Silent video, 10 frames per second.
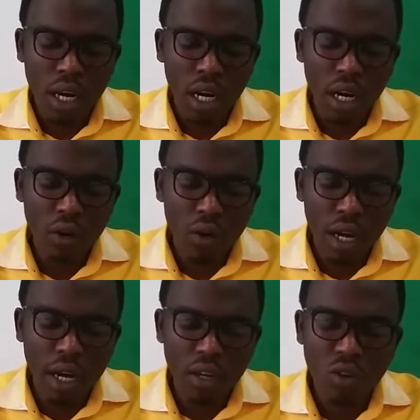how
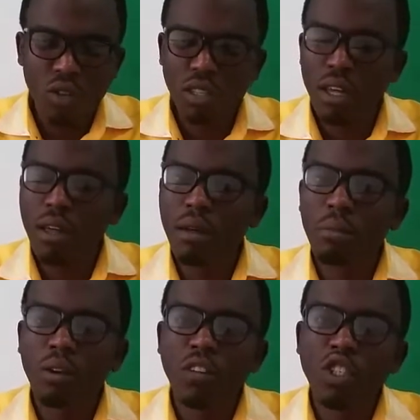I wrote a
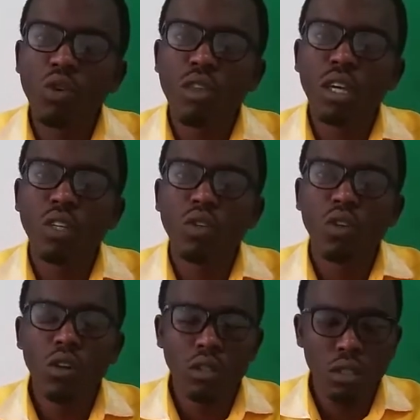professional thank you
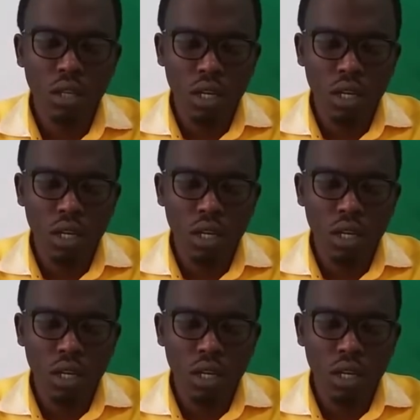note,